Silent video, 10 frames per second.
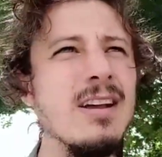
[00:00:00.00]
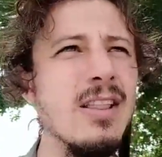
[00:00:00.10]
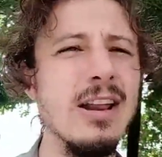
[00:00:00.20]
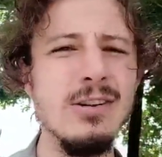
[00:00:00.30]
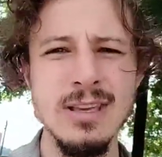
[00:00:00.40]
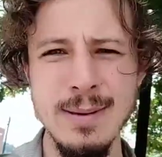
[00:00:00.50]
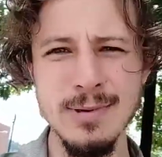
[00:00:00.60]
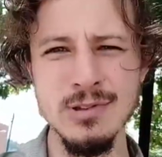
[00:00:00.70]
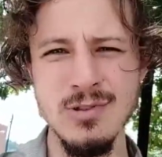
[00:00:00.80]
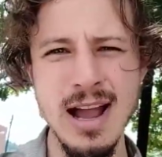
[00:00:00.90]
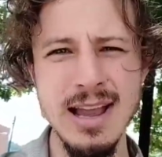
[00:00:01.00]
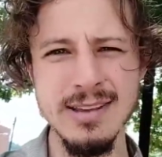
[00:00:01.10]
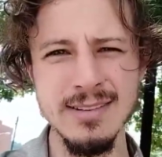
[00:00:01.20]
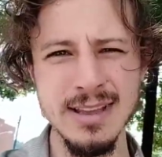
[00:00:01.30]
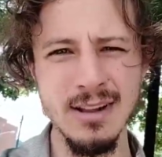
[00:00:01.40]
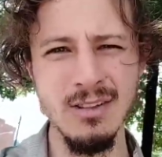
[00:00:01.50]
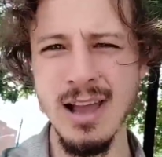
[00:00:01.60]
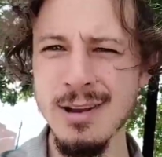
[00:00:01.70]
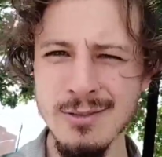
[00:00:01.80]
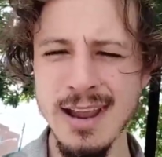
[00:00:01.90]
That'll keep it dry in a
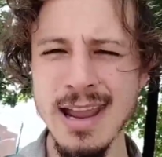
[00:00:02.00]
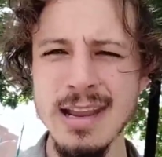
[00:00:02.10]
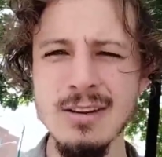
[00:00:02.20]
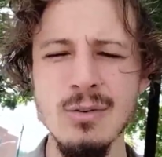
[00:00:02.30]
light rain